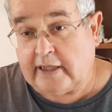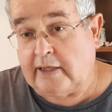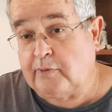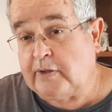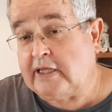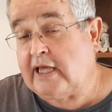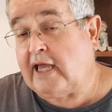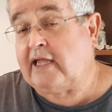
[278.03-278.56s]
And
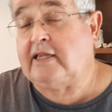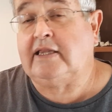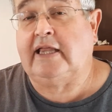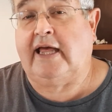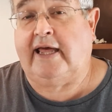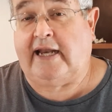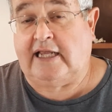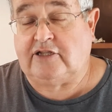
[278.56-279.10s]
we gained
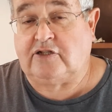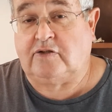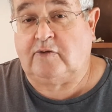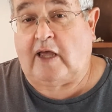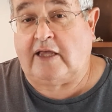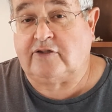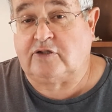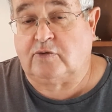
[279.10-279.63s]
that
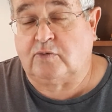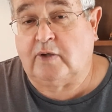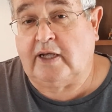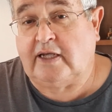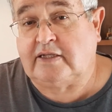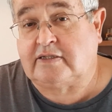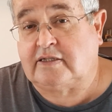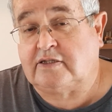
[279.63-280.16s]
as a
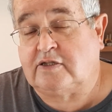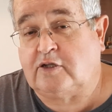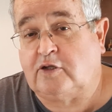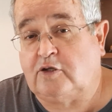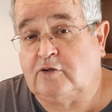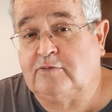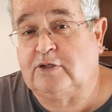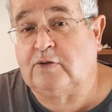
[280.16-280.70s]
race, as the
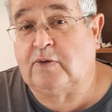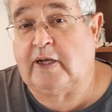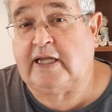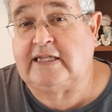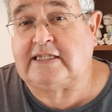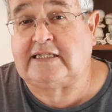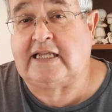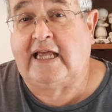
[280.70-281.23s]
human
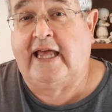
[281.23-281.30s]
race